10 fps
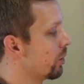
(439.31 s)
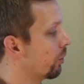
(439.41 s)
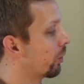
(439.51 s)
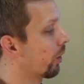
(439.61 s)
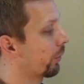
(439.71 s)

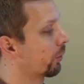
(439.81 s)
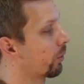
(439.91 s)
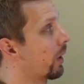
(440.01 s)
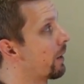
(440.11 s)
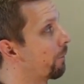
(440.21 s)
You can also
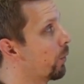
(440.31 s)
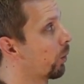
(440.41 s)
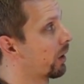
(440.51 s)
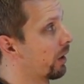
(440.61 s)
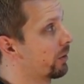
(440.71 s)
create
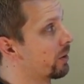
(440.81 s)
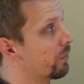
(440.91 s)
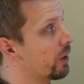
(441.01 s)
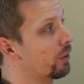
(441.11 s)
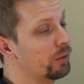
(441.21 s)
4
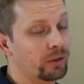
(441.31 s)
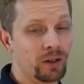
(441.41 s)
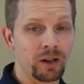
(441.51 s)
custom views.